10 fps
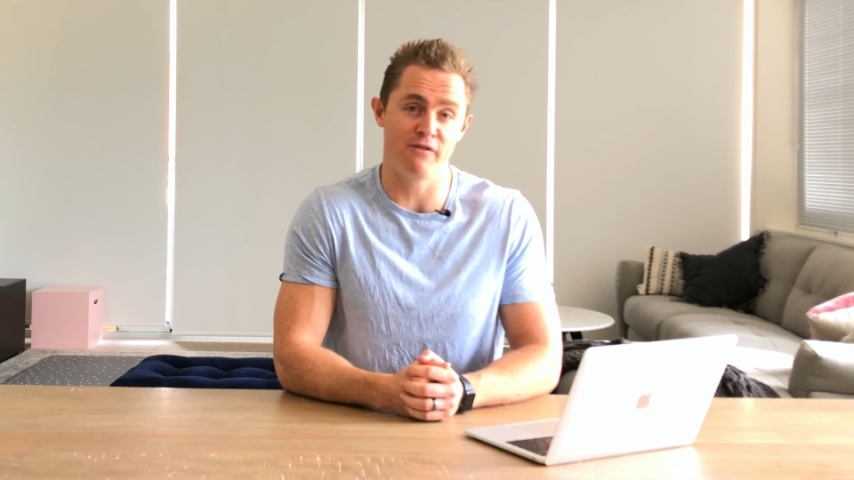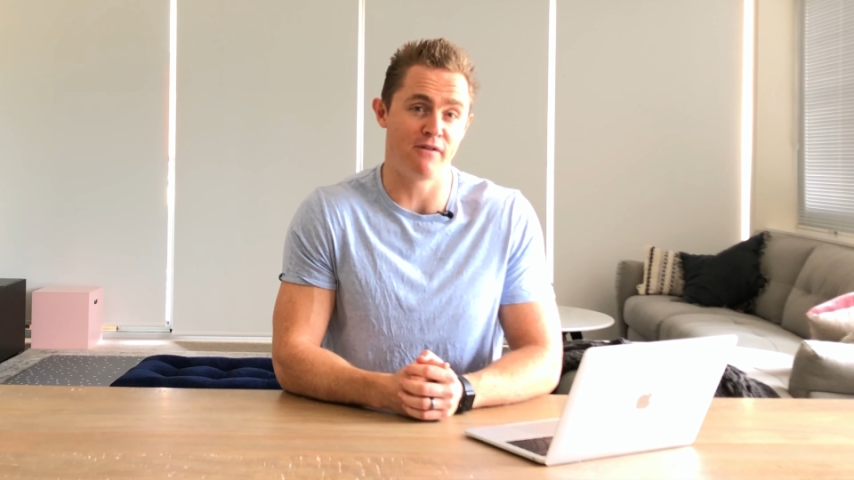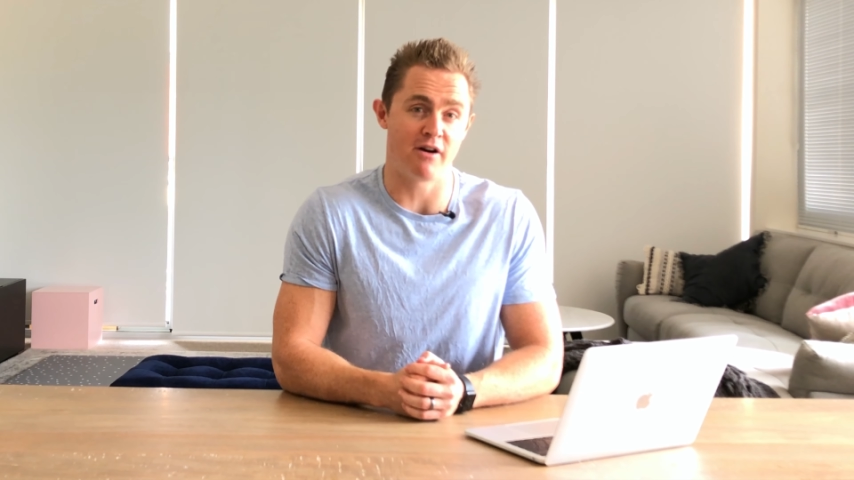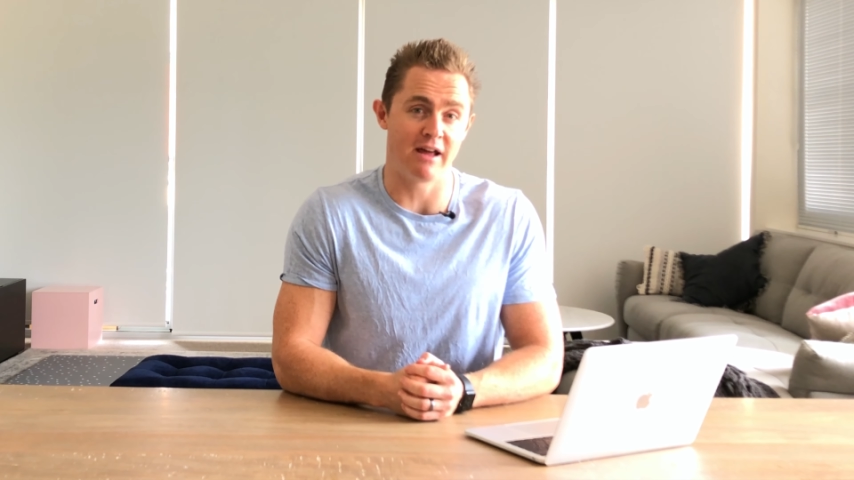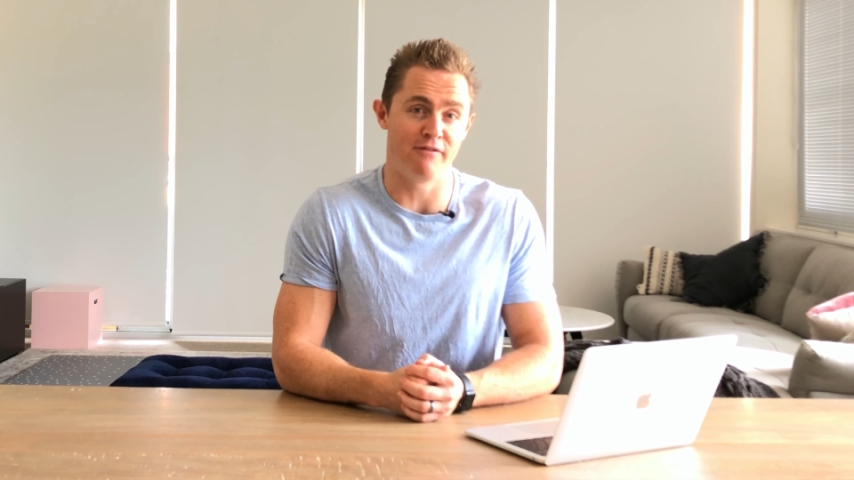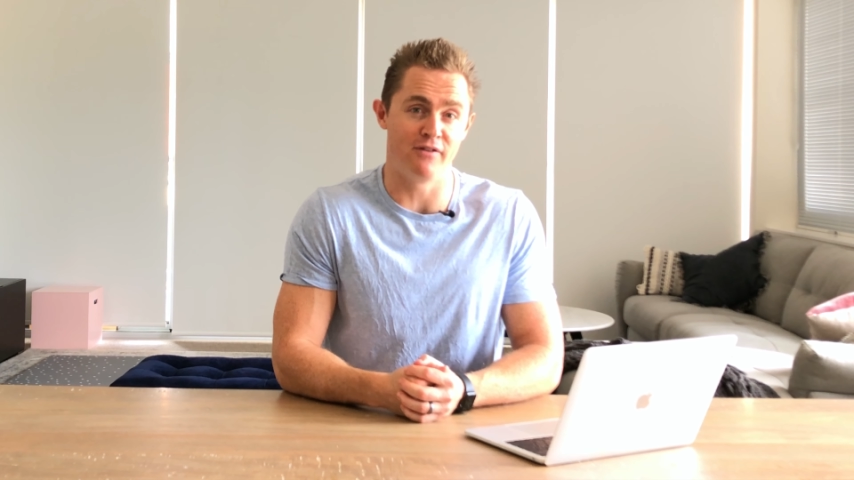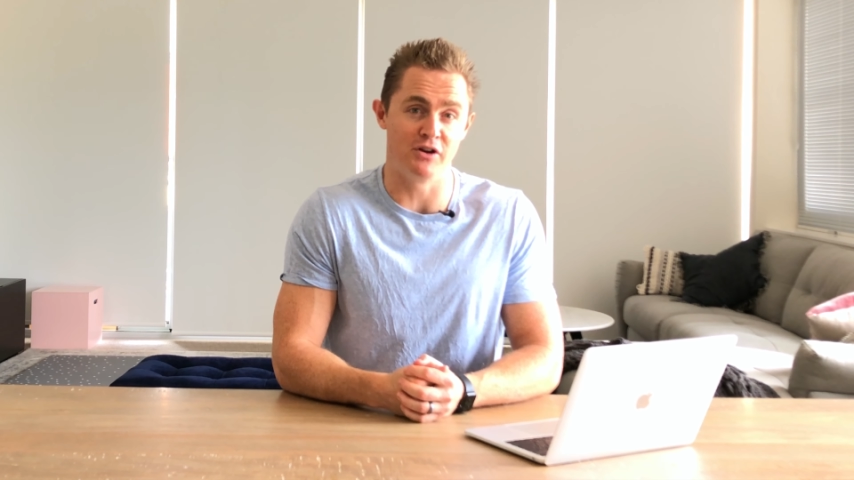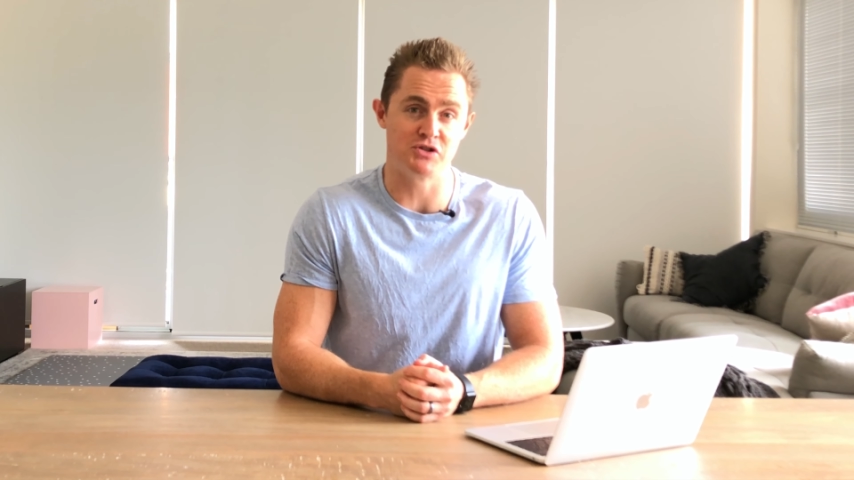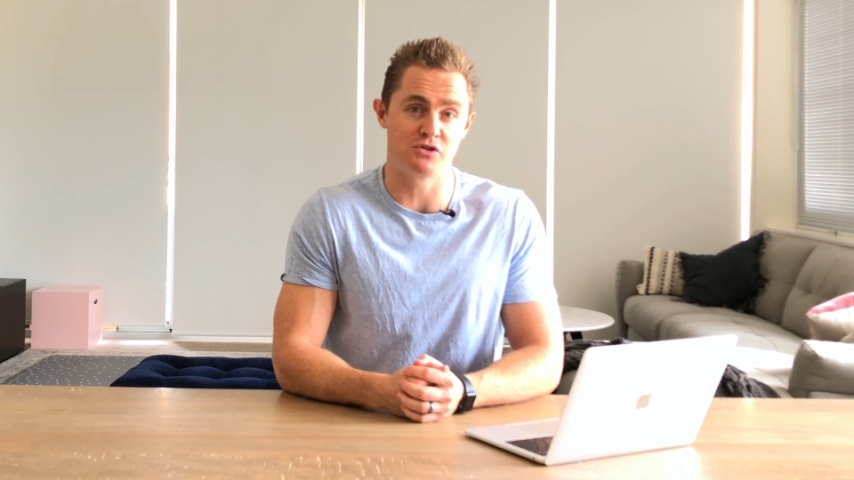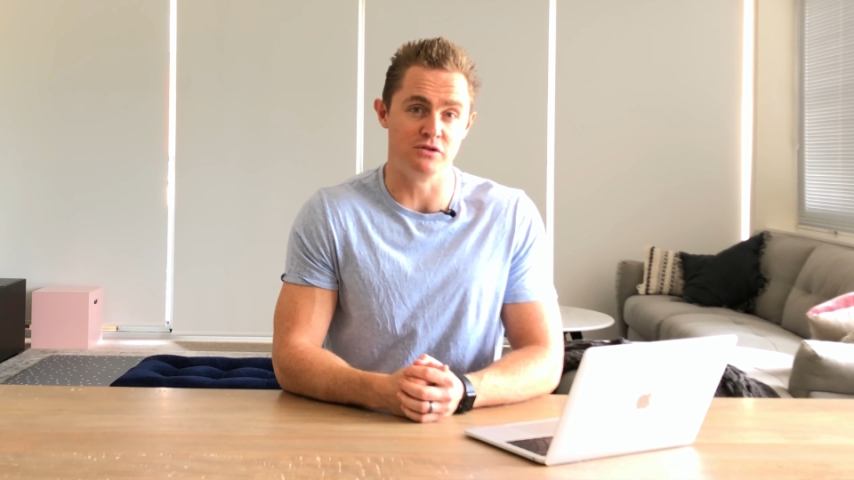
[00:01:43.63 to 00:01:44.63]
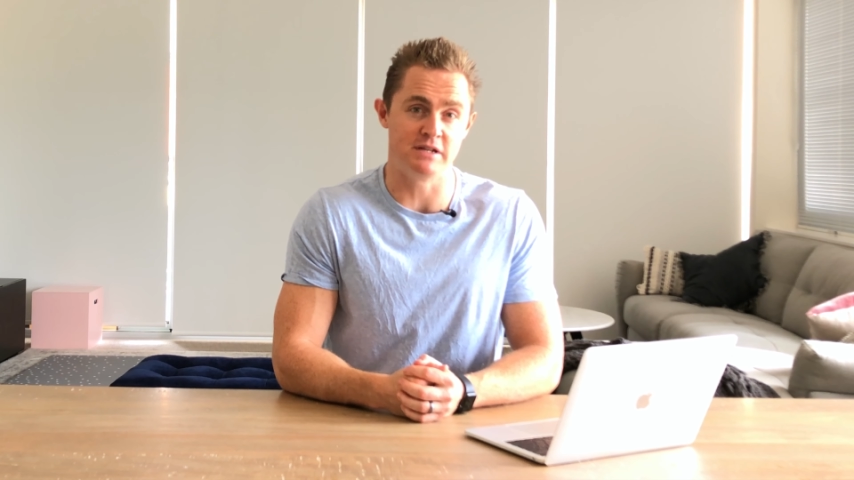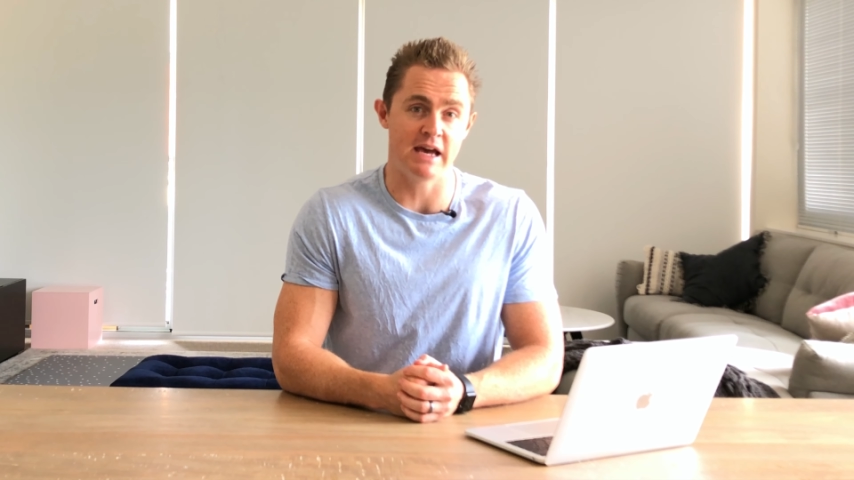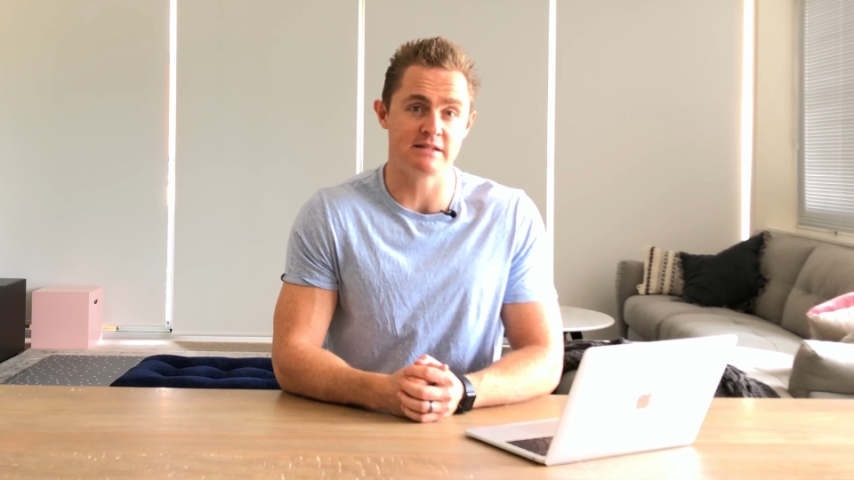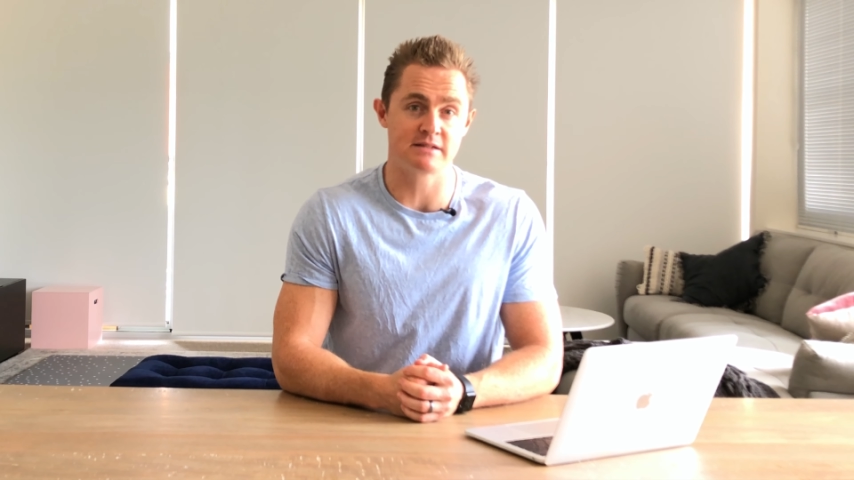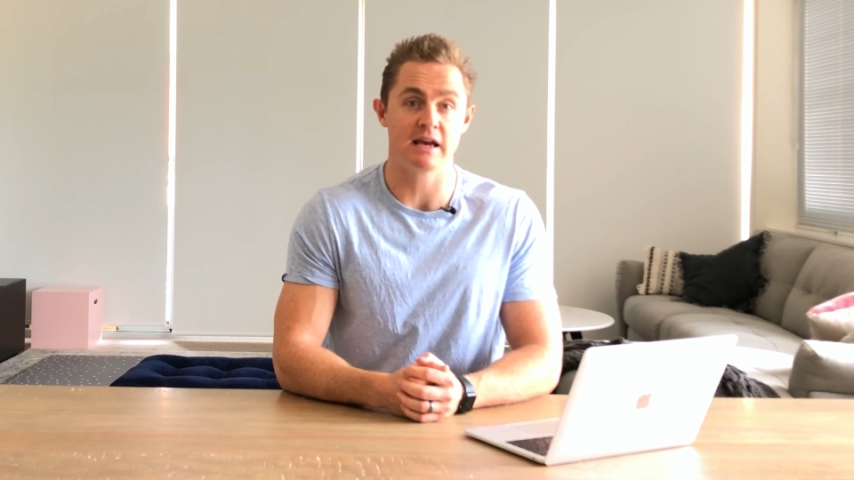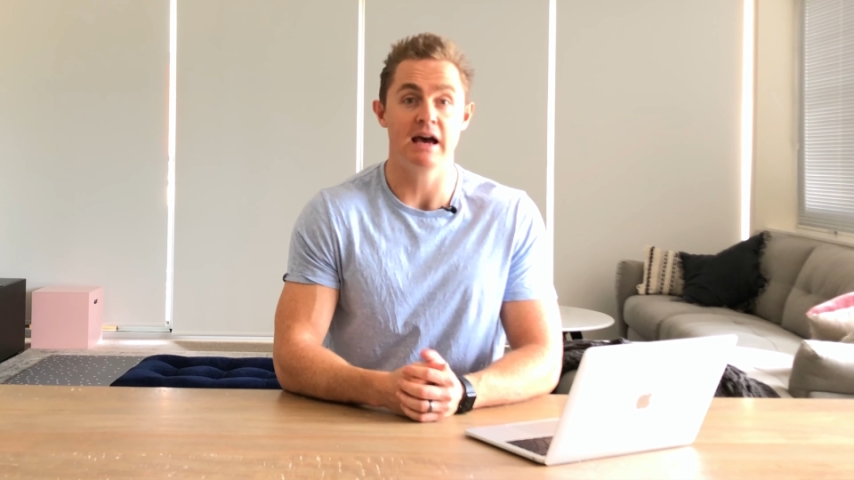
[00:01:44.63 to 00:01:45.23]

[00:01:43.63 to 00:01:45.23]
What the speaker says: far in our first 2 tests.